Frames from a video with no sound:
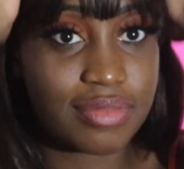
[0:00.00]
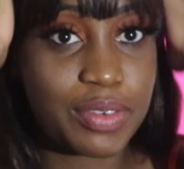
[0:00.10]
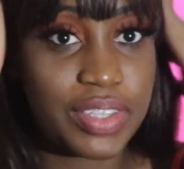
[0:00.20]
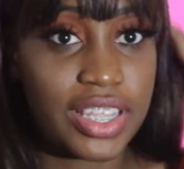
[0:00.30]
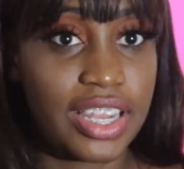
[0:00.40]

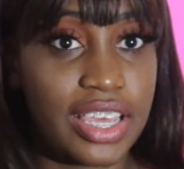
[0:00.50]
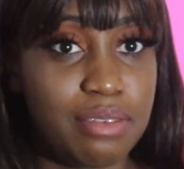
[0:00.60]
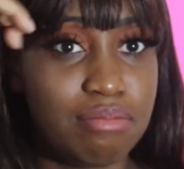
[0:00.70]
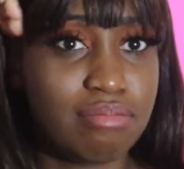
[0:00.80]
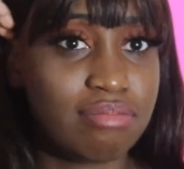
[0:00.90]
with the
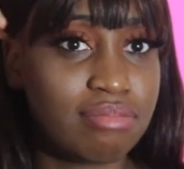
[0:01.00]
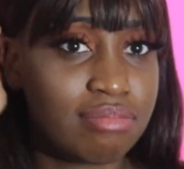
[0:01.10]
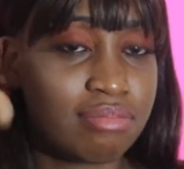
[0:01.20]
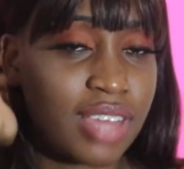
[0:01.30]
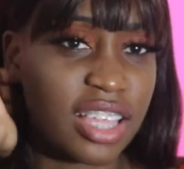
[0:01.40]
name.
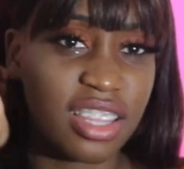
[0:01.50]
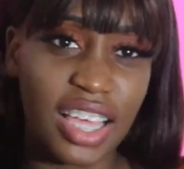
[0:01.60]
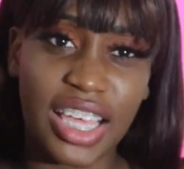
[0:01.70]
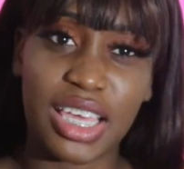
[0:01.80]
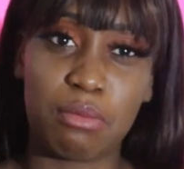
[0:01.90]
I
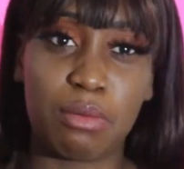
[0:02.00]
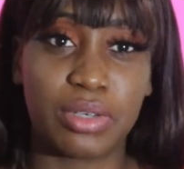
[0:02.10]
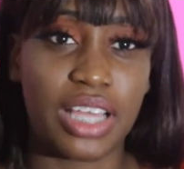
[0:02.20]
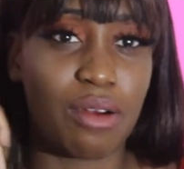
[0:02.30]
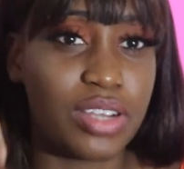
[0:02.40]
think I came up
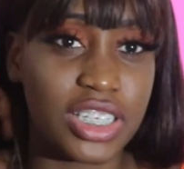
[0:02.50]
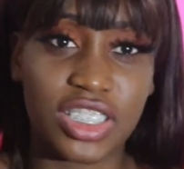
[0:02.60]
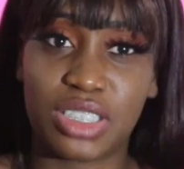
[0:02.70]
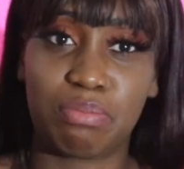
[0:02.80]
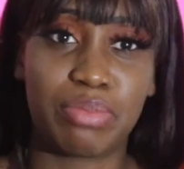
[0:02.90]
with that one. They
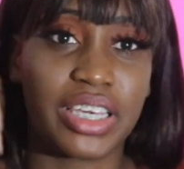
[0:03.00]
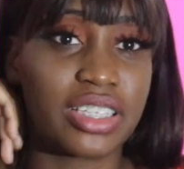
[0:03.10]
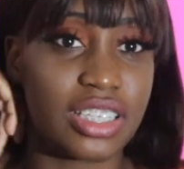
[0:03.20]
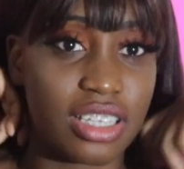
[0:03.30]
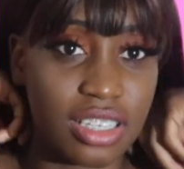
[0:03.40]
just
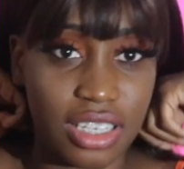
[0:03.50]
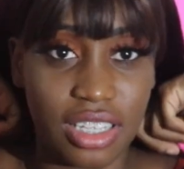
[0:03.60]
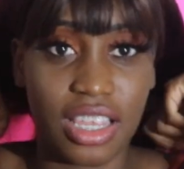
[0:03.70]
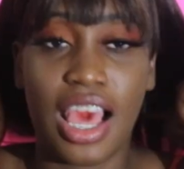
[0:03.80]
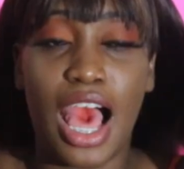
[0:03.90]
picked it.
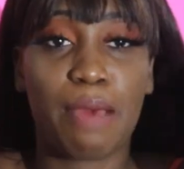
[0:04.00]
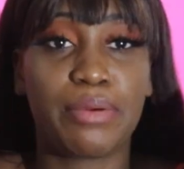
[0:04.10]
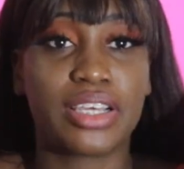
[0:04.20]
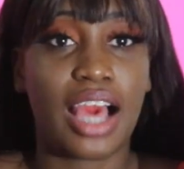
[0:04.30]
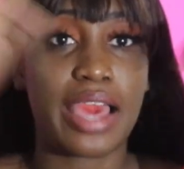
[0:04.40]

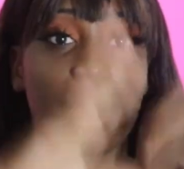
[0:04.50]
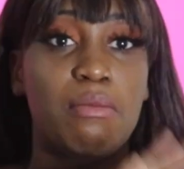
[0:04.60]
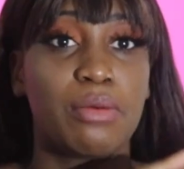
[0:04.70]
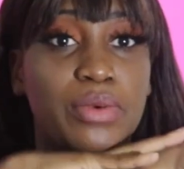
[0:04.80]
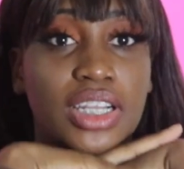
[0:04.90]
I
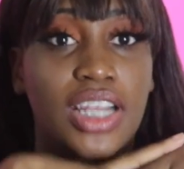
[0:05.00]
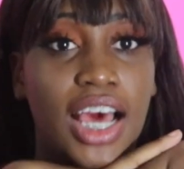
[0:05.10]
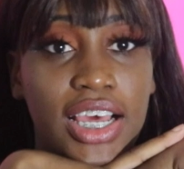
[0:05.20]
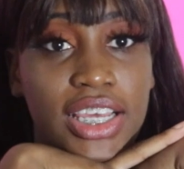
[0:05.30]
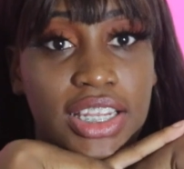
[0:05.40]
came up with a
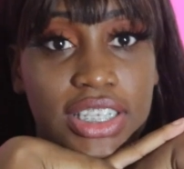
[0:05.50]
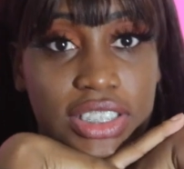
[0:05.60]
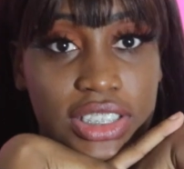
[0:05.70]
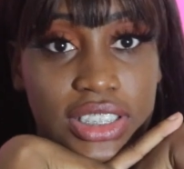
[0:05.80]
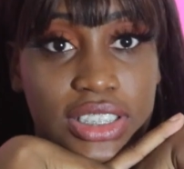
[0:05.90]
lot and they
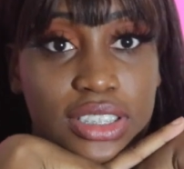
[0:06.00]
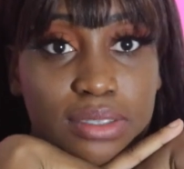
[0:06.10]
just